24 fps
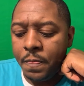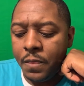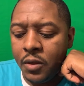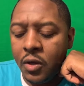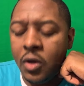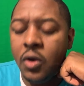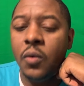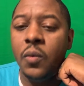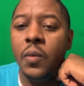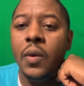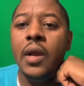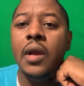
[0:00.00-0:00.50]

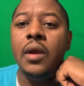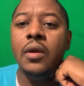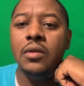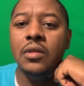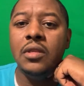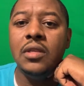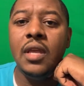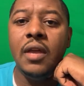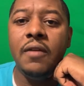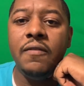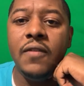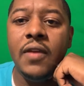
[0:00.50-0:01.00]
career and
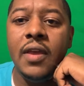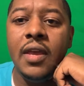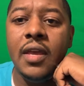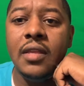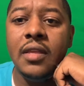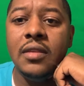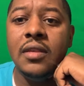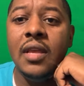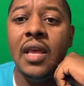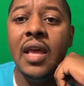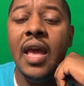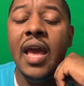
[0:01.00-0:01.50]
stuff
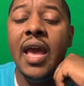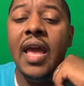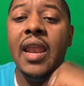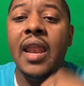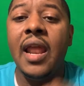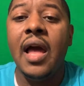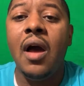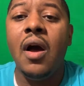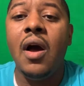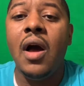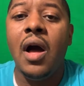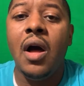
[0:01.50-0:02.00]
is.
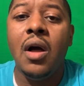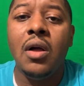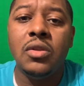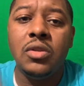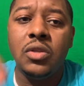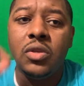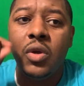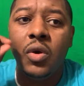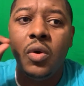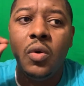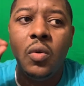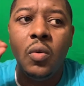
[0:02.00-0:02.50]
And I'll
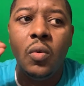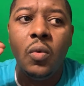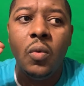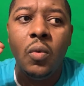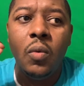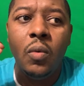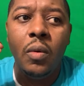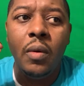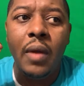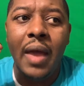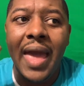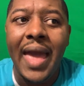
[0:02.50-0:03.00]
also
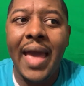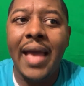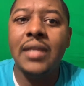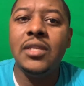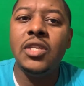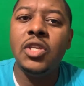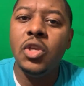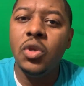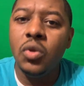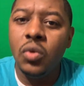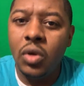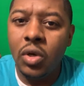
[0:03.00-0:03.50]

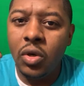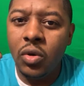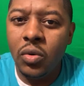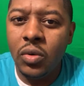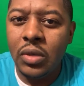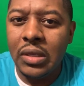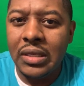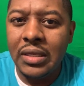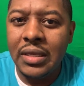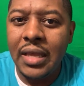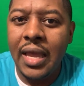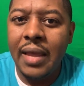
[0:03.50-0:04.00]
ask you to do
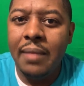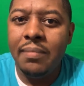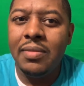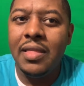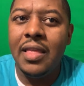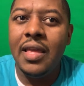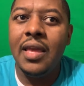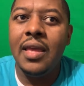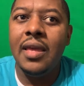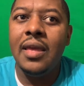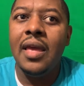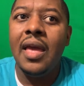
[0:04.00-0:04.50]
the same
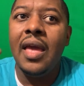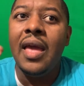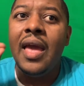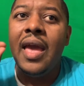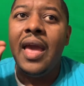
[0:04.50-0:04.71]
thing.